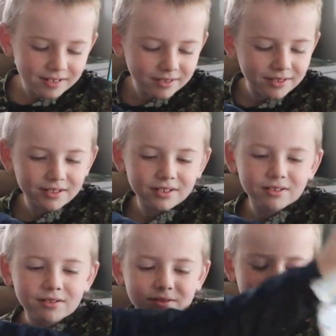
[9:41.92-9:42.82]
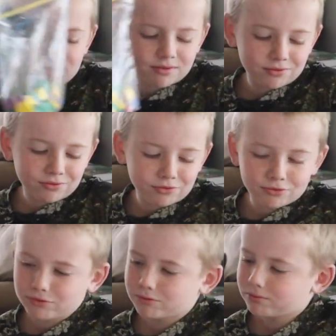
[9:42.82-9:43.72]

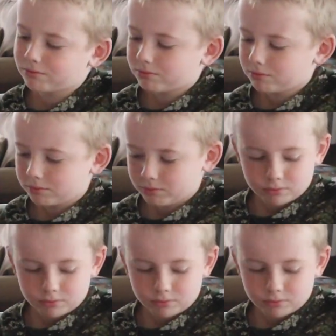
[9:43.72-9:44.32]
This person isn't speaking.